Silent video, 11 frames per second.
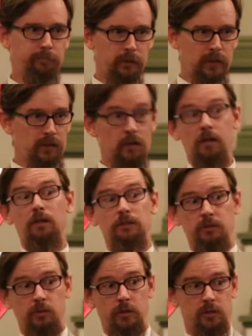And then long
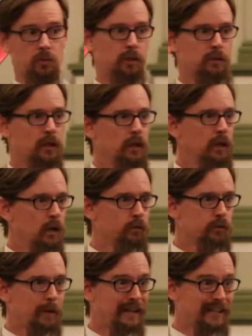story short,
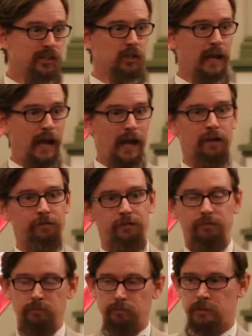over about a year and a
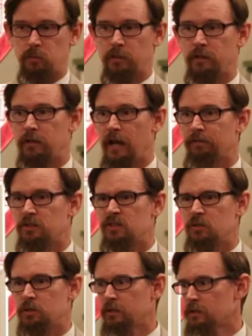half, between a year and a half and
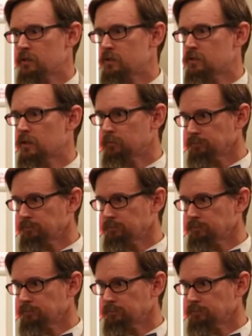2 years,